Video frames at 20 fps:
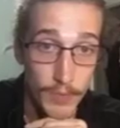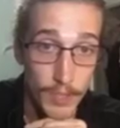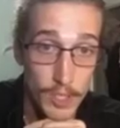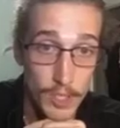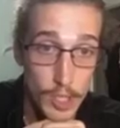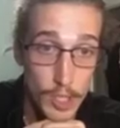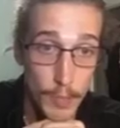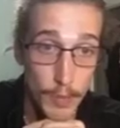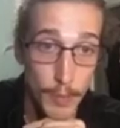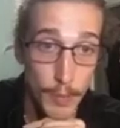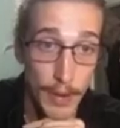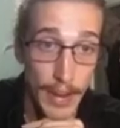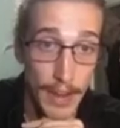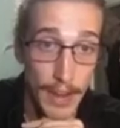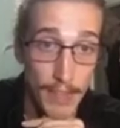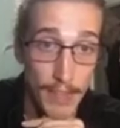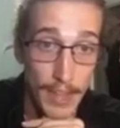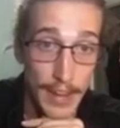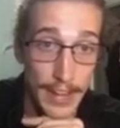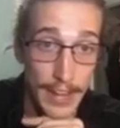So boom, I
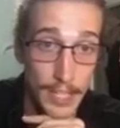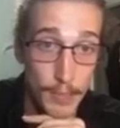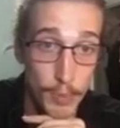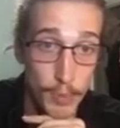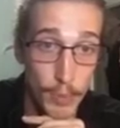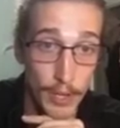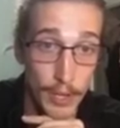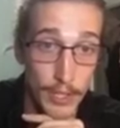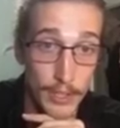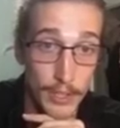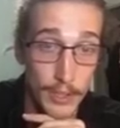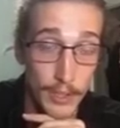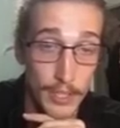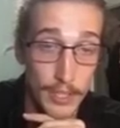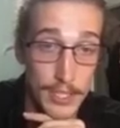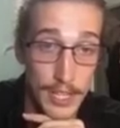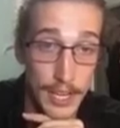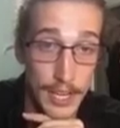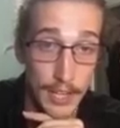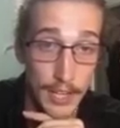have that anchor point. You can
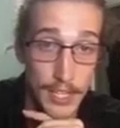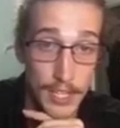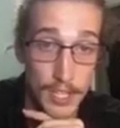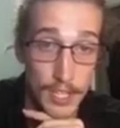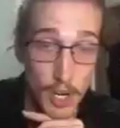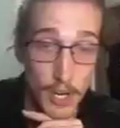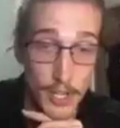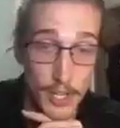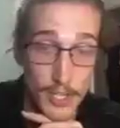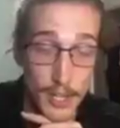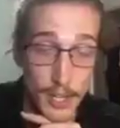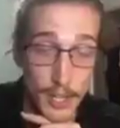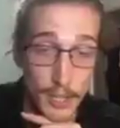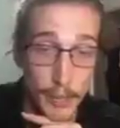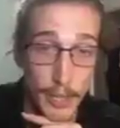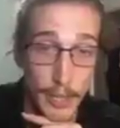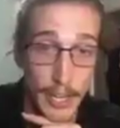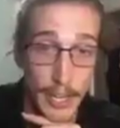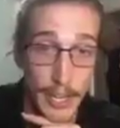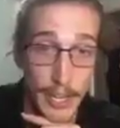tell he's already starting to
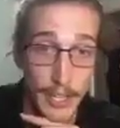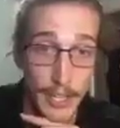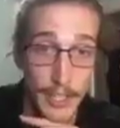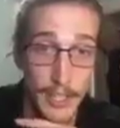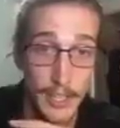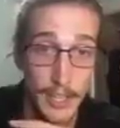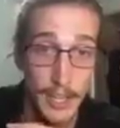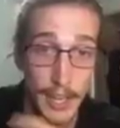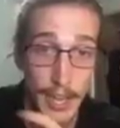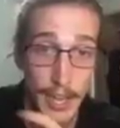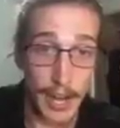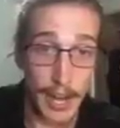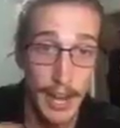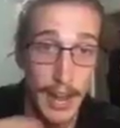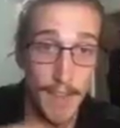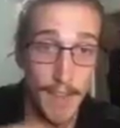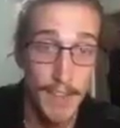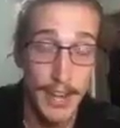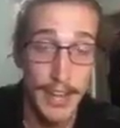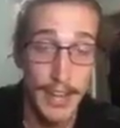panic. And I
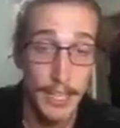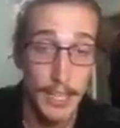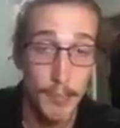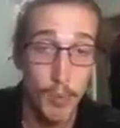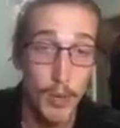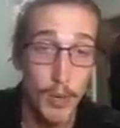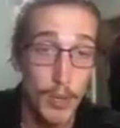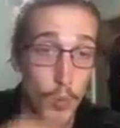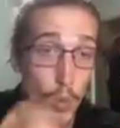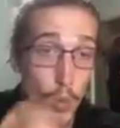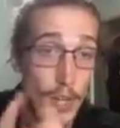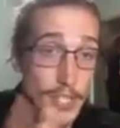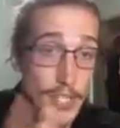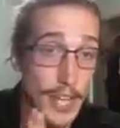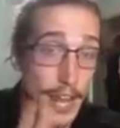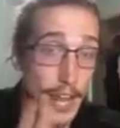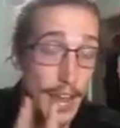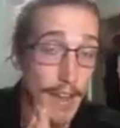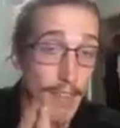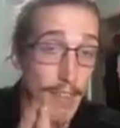have that anchor point. Once
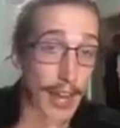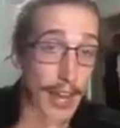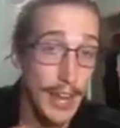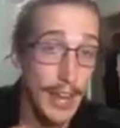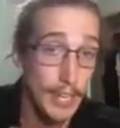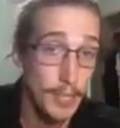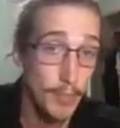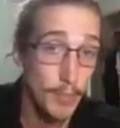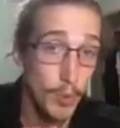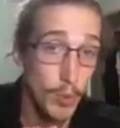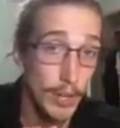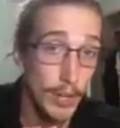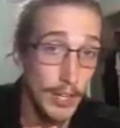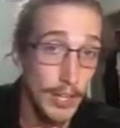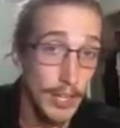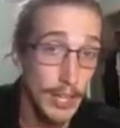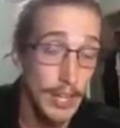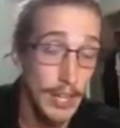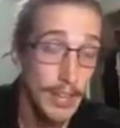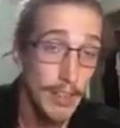I have that anchor
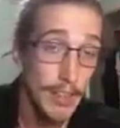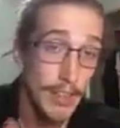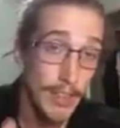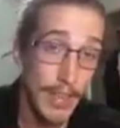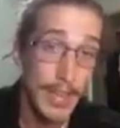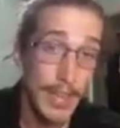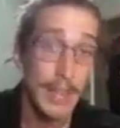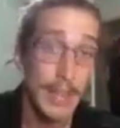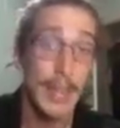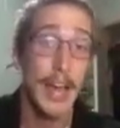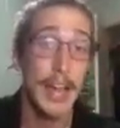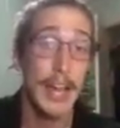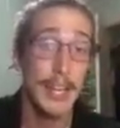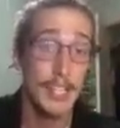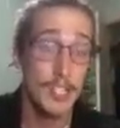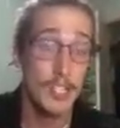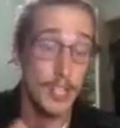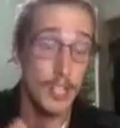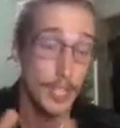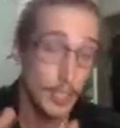point, then I
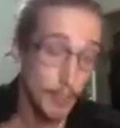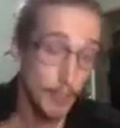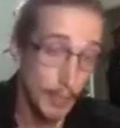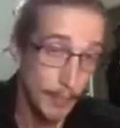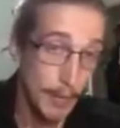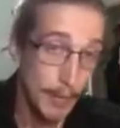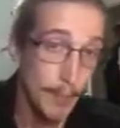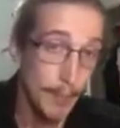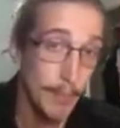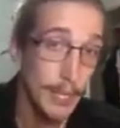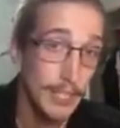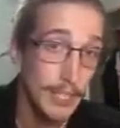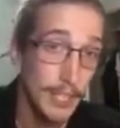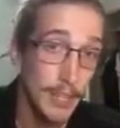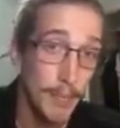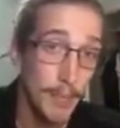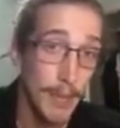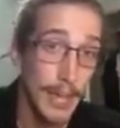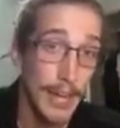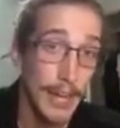can start to bring my butt to
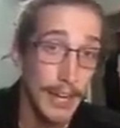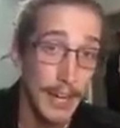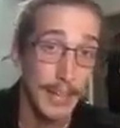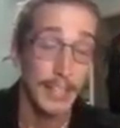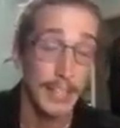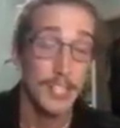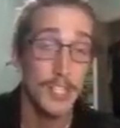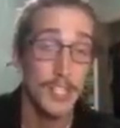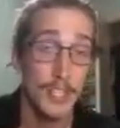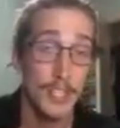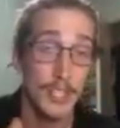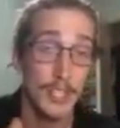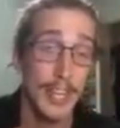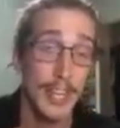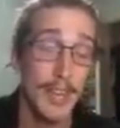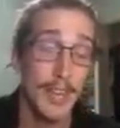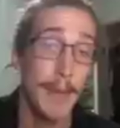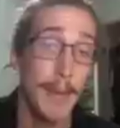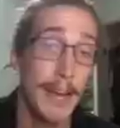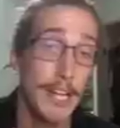the mat and I can start to
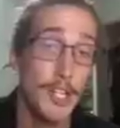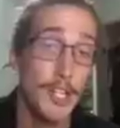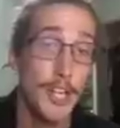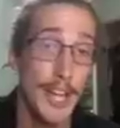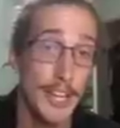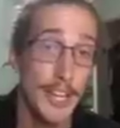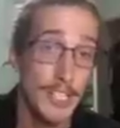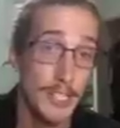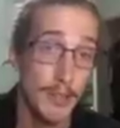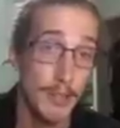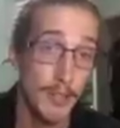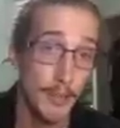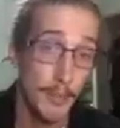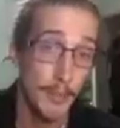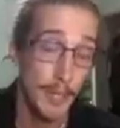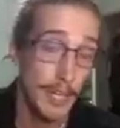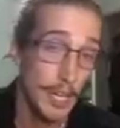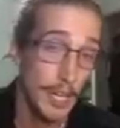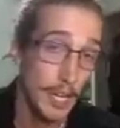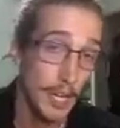let my chest
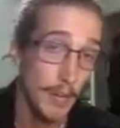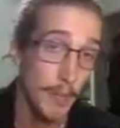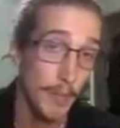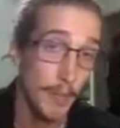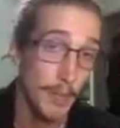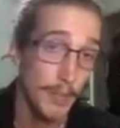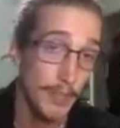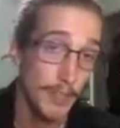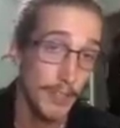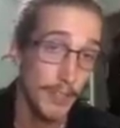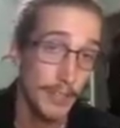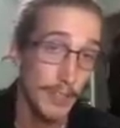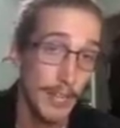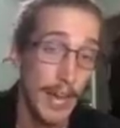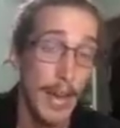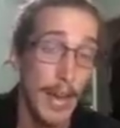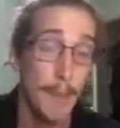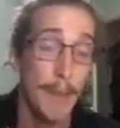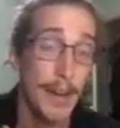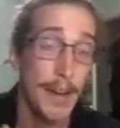become
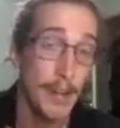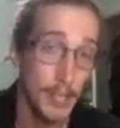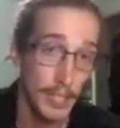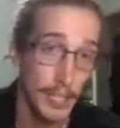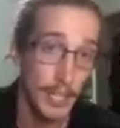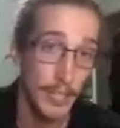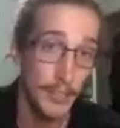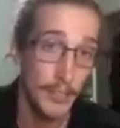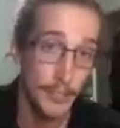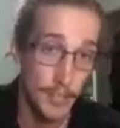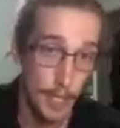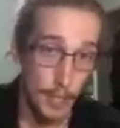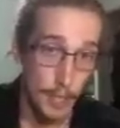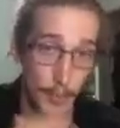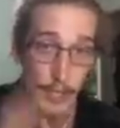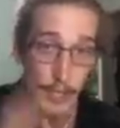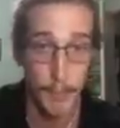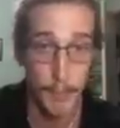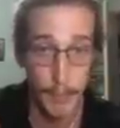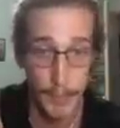not parallel, start to
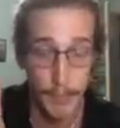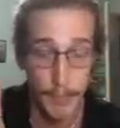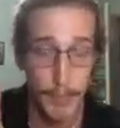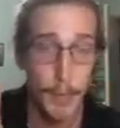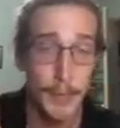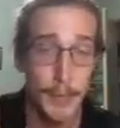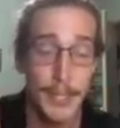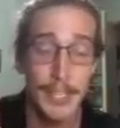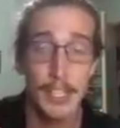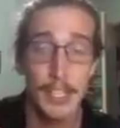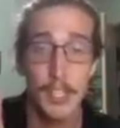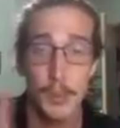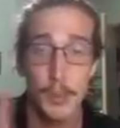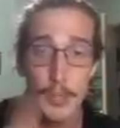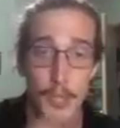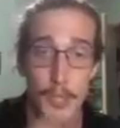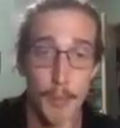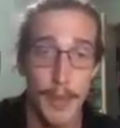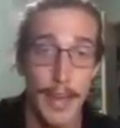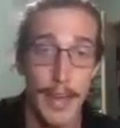become perpendicular
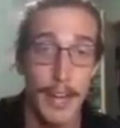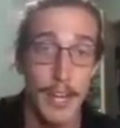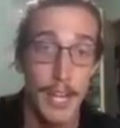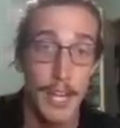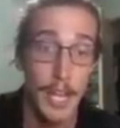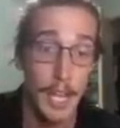with the mat.